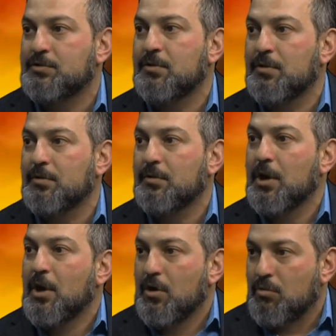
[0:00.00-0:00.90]
to the
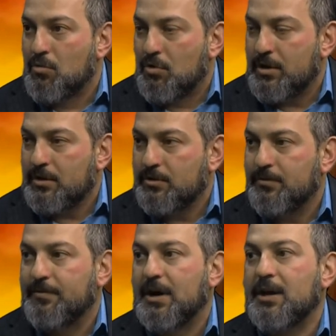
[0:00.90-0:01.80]
court to
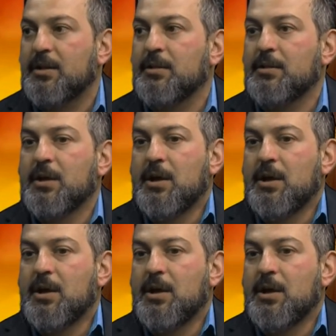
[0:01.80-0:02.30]
file